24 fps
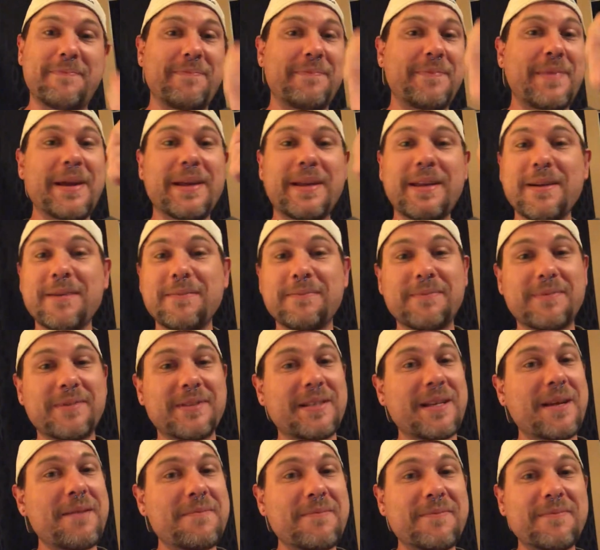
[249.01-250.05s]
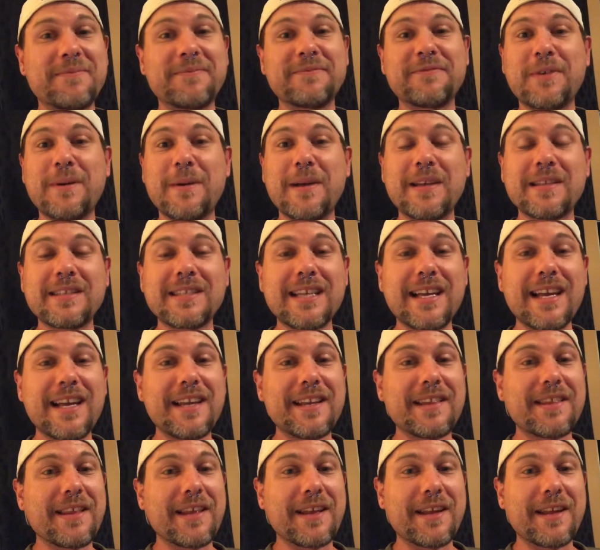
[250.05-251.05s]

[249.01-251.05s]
pick up something from outside.